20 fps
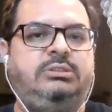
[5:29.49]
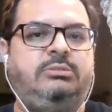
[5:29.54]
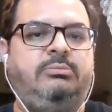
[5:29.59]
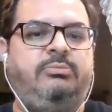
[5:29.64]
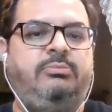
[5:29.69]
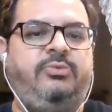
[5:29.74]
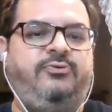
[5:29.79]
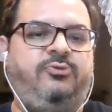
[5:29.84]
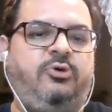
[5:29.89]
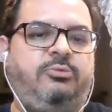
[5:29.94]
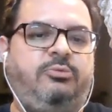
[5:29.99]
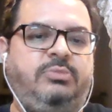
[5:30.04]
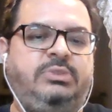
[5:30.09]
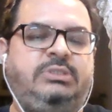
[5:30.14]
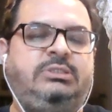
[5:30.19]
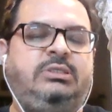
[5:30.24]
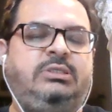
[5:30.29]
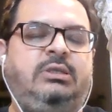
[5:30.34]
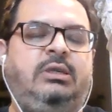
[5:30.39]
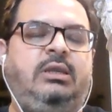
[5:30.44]
performance.
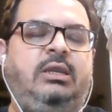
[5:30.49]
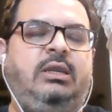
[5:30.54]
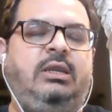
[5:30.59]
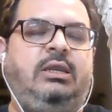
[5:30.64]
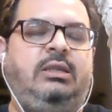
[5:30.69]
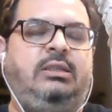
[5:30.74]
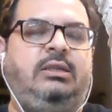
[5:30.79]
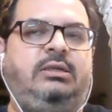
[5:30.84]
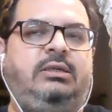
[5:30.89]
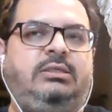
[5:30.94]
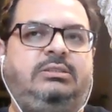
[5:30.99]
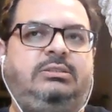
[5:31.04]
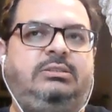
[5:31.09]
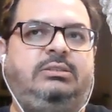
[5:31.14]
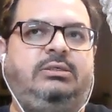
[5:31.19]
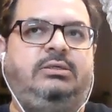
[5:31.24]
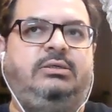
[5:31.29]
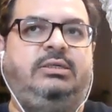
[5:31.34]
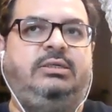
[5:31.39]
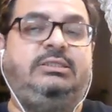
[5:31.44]
That is the
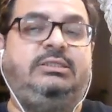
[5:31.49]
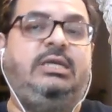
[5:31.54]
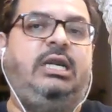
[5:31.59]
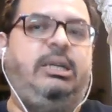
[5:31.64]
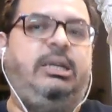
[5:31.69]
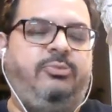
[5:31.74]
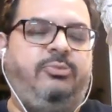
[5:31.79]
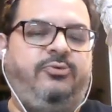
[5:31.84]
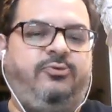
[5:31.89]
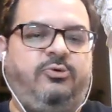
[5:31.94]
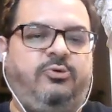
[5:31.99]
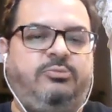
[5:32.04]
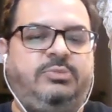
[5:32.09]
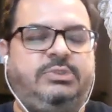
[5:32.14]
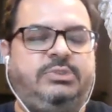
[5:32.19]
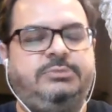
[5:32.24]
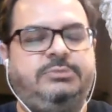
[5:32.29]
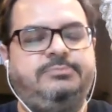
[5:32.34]
desired performance.